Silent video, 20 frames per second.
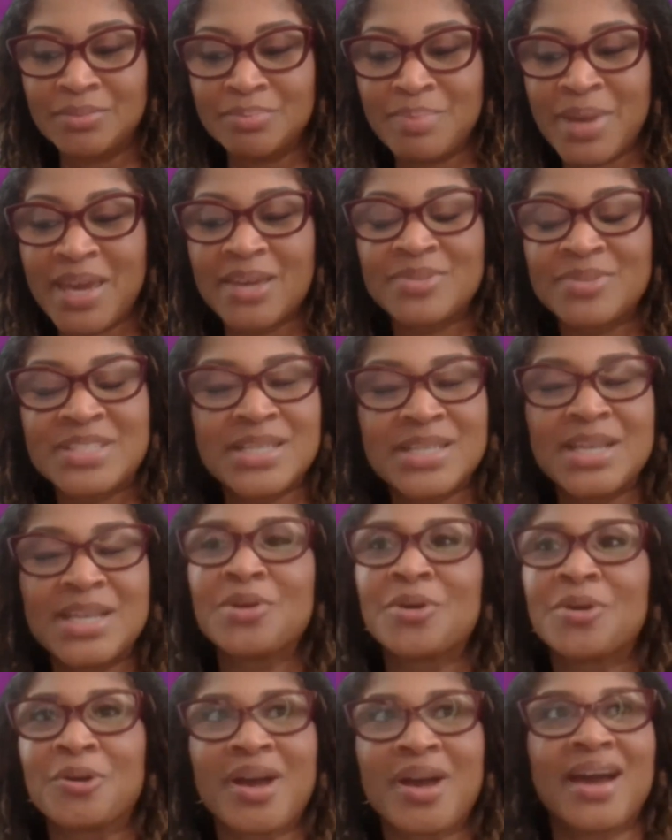may have
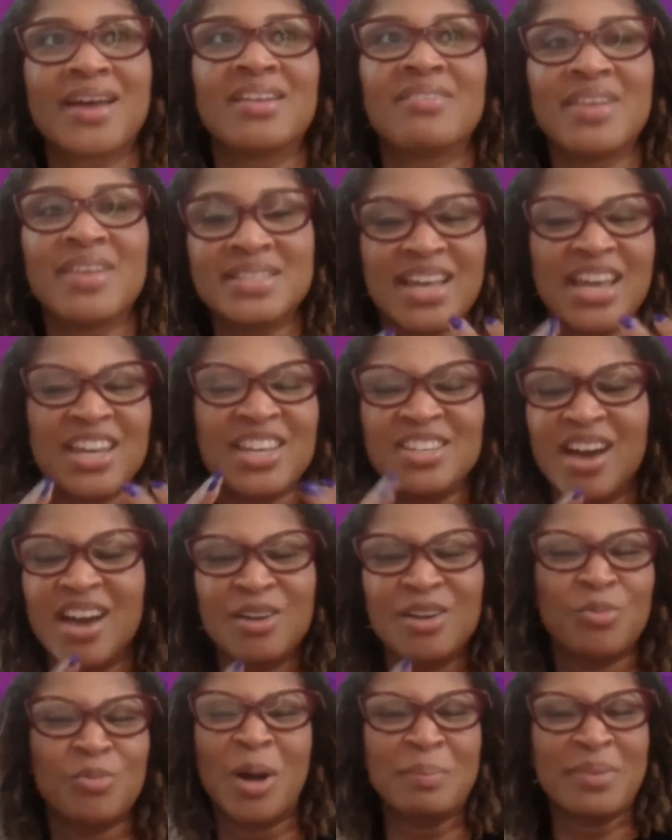seen her kind of as that
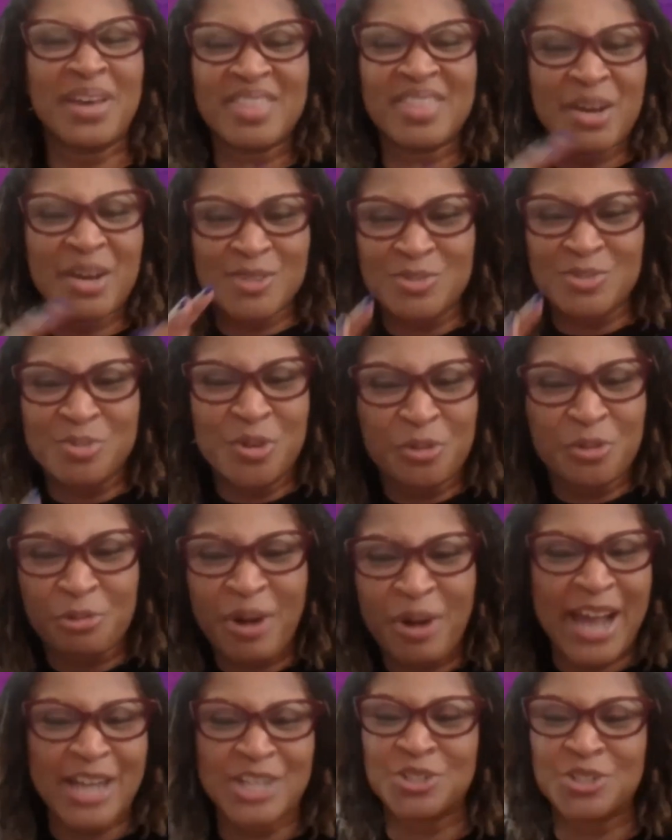young woman that was real
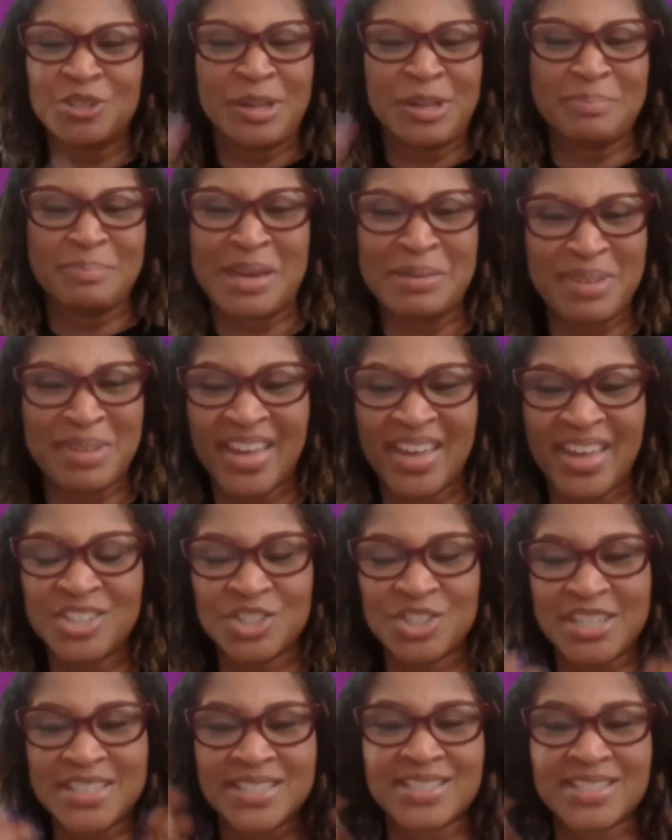fragile, and maybe
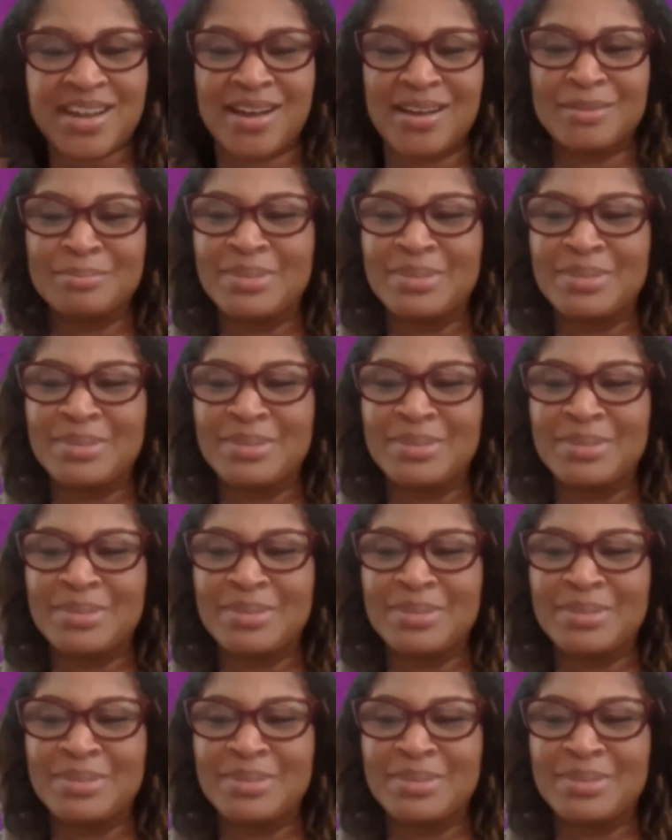that just,